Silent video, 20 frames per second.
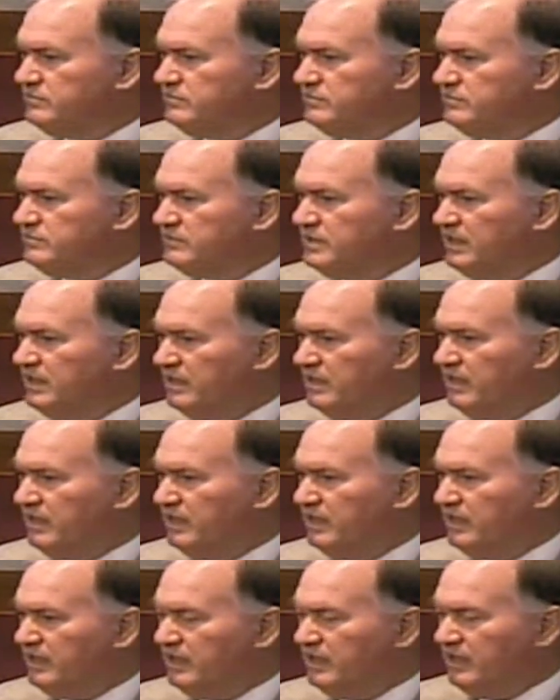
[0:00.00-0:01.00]
That
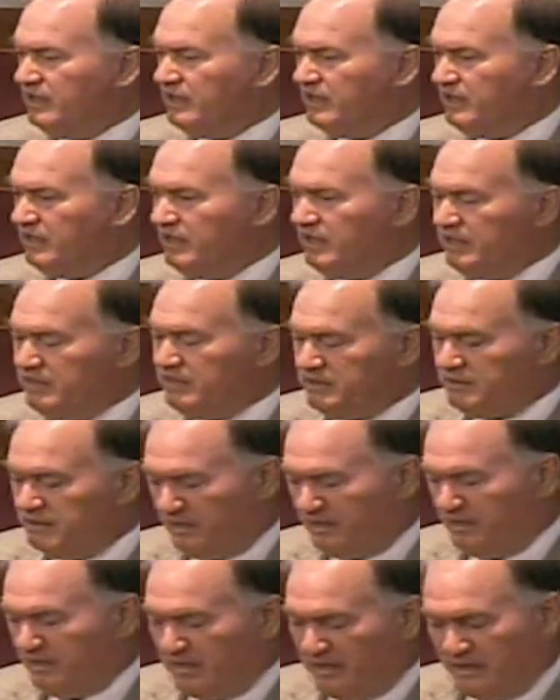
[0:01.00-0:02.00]
it,
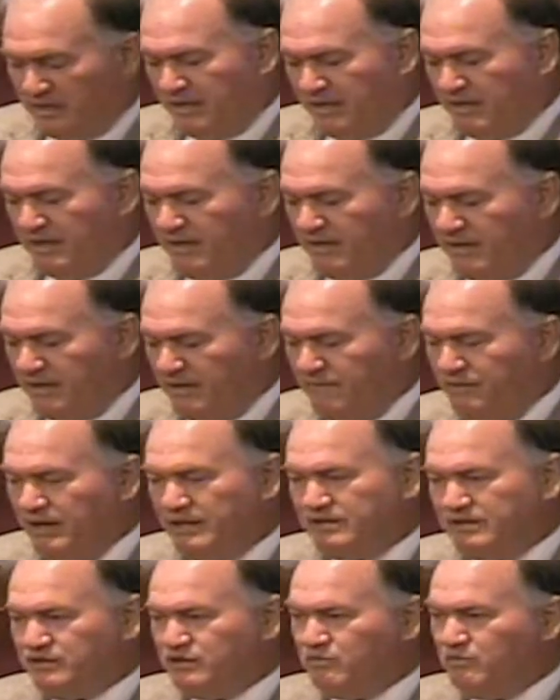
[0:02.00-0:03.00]
it, if that's
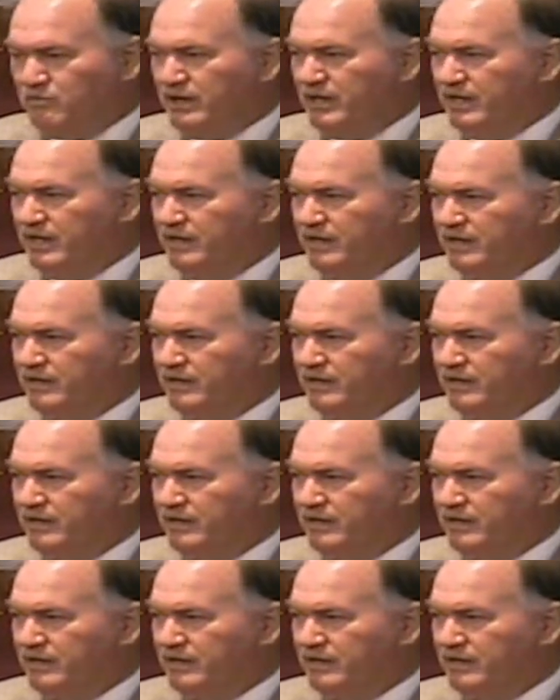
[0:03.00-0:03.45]
the way,